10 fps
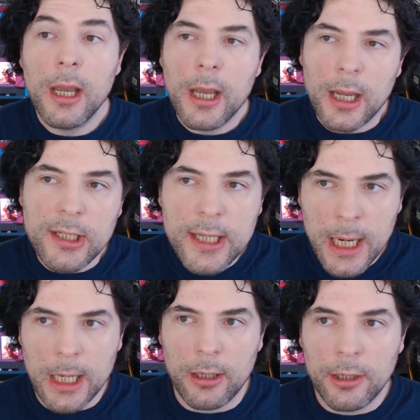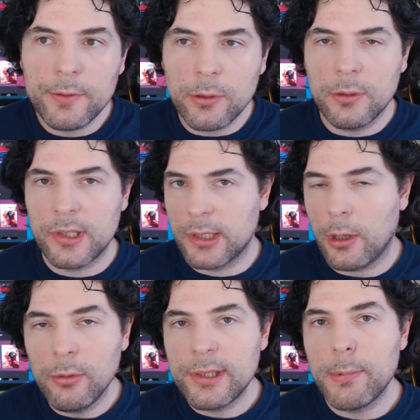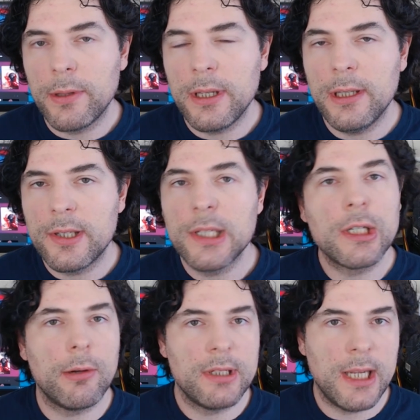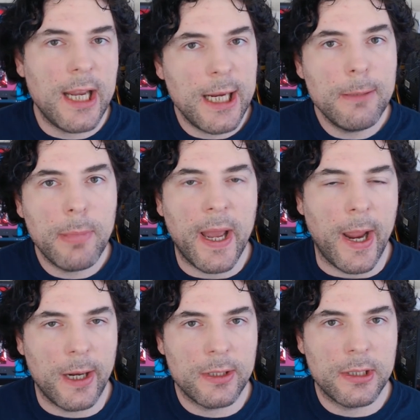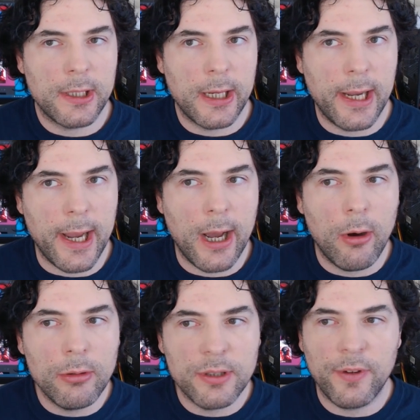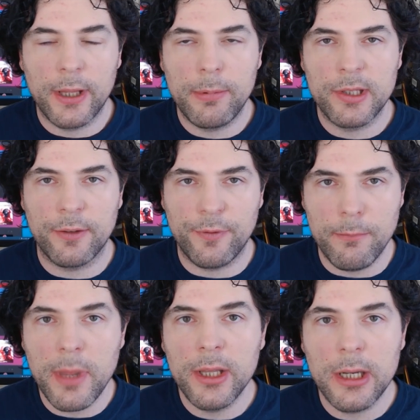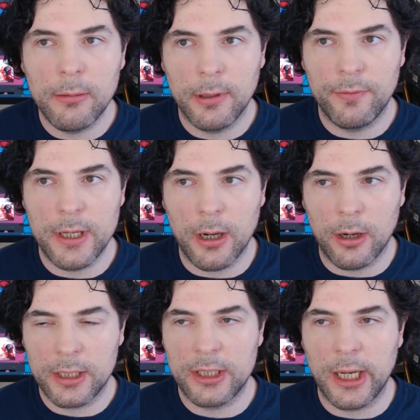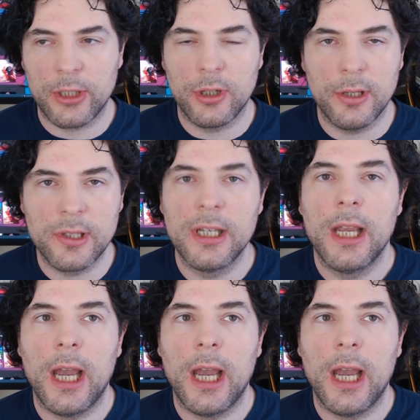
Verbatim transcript: And yeah, of course, ultimately this is going to impact how developers are familiar with the architectures.